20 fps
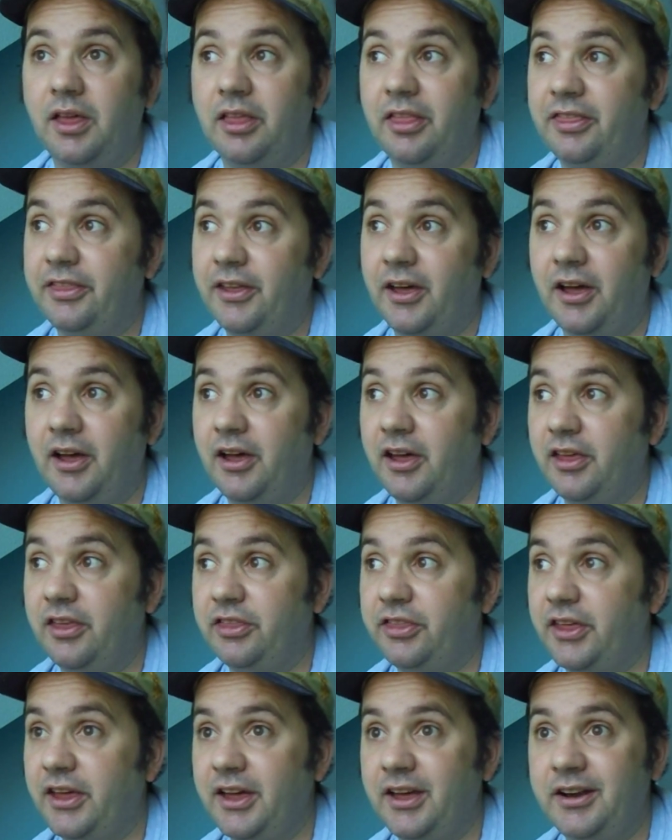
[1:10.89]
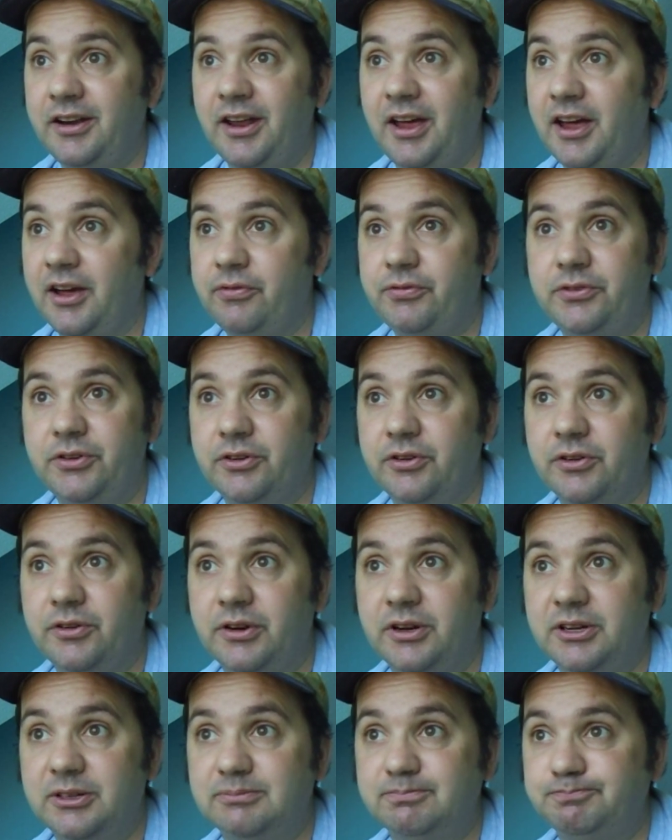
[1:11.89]
Then
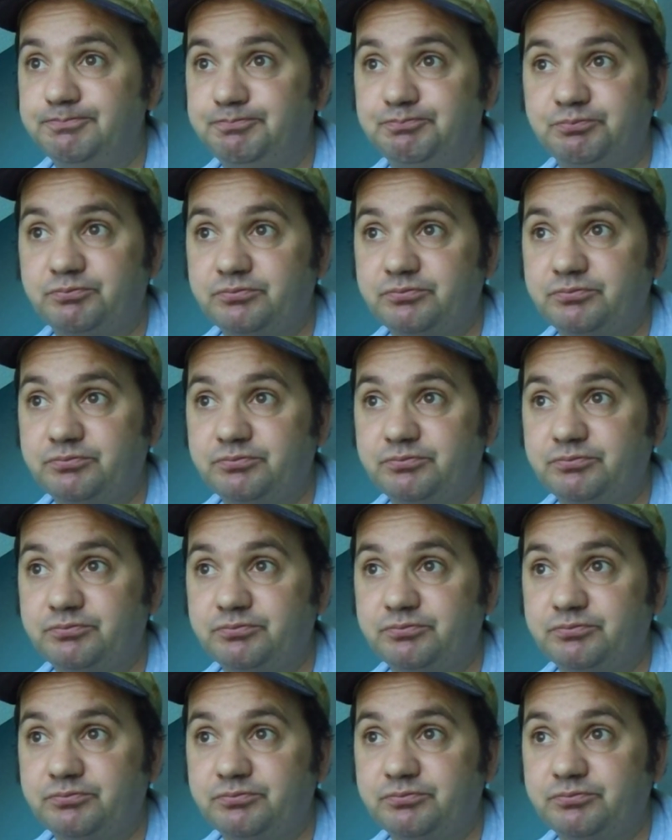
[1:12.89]
after